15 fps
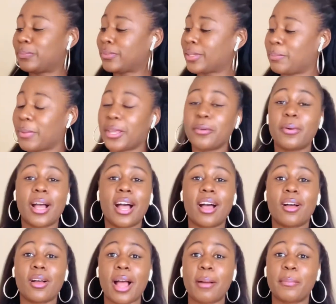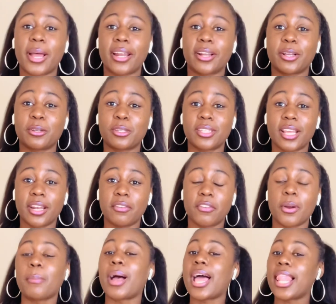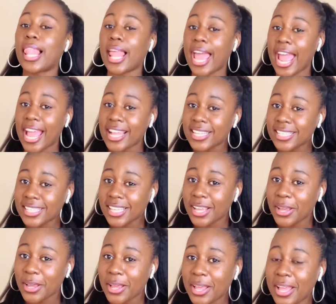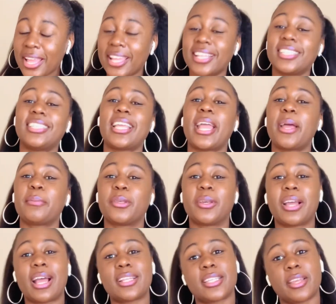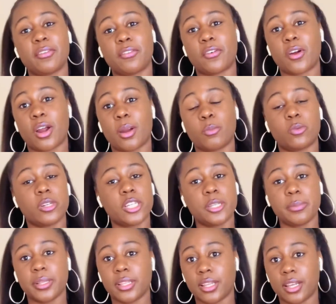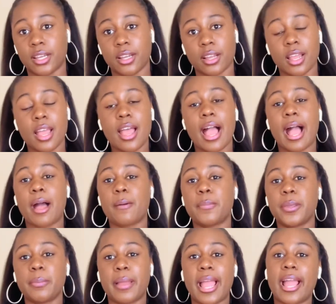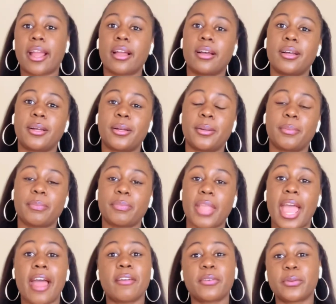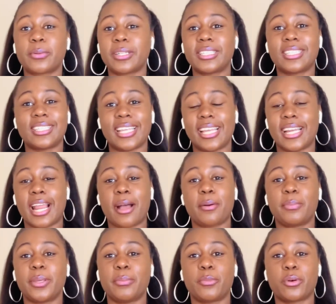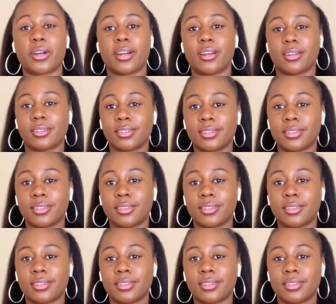Meanwhile, I'm about to go study for my last exam, you guys, in pharm. Wish me luck. I'll be back afterwards, and I'll be more